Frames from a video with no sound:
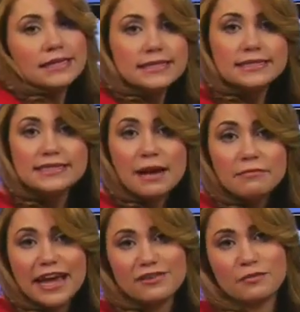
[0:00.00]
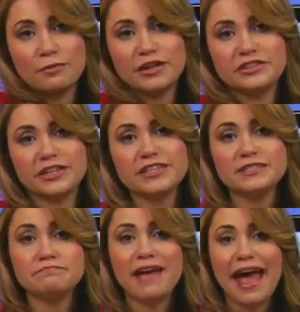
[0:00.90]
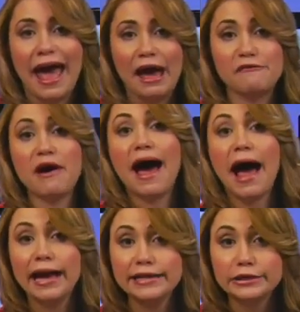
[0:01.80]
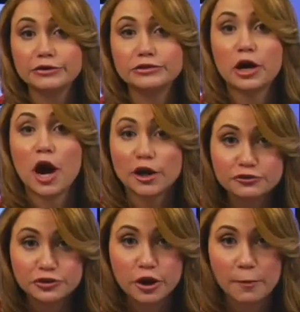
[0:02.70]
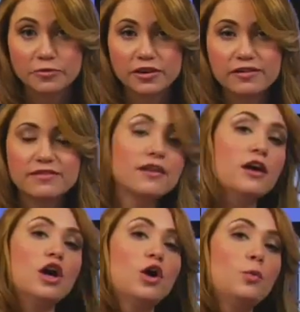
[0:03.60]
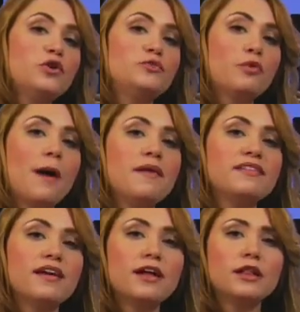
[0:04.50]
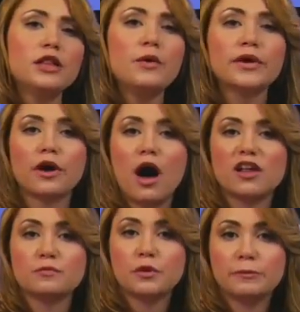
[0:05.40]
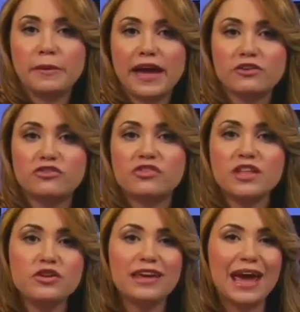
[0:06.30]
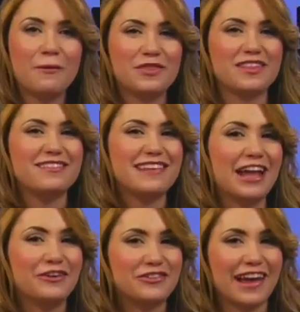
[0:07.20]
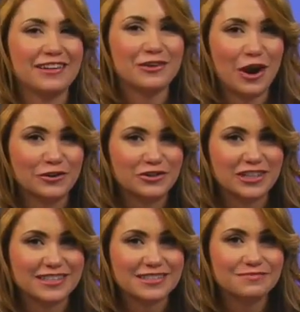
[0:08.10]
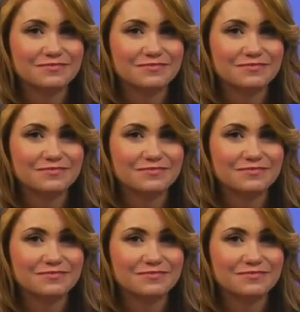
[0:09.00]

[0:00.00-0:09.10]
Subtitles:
Some laser printers have high-yield cartridge options, which promise a lower cost per page than you get with the standard-sized cartridges.